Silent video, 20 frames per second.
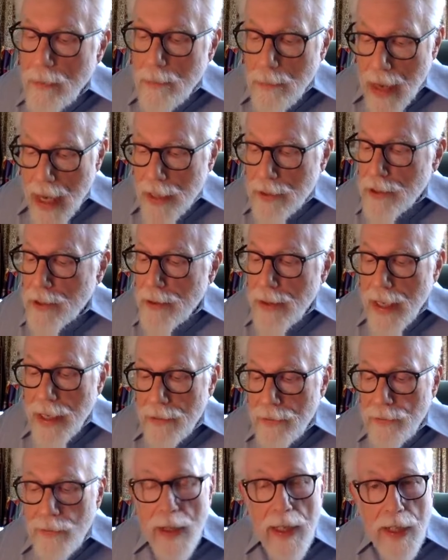Matter
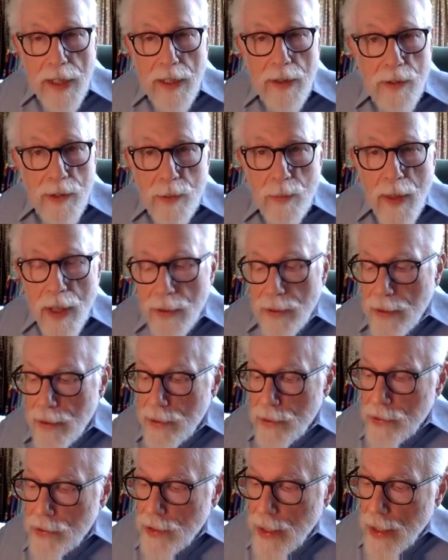et filius, mother
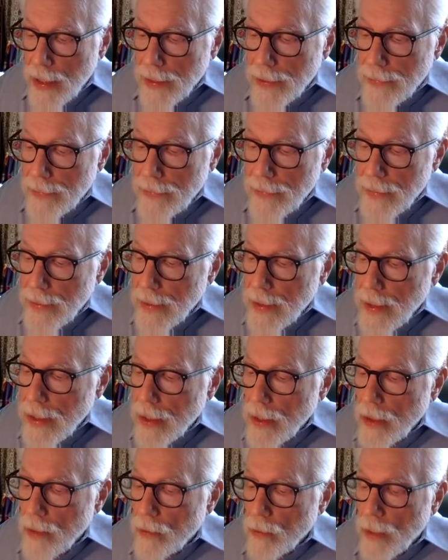and son.
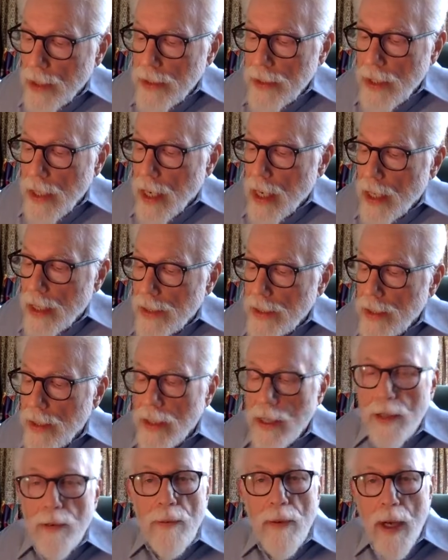One God,
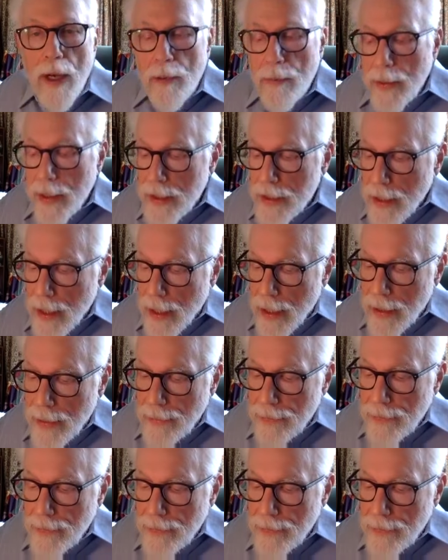Ararita.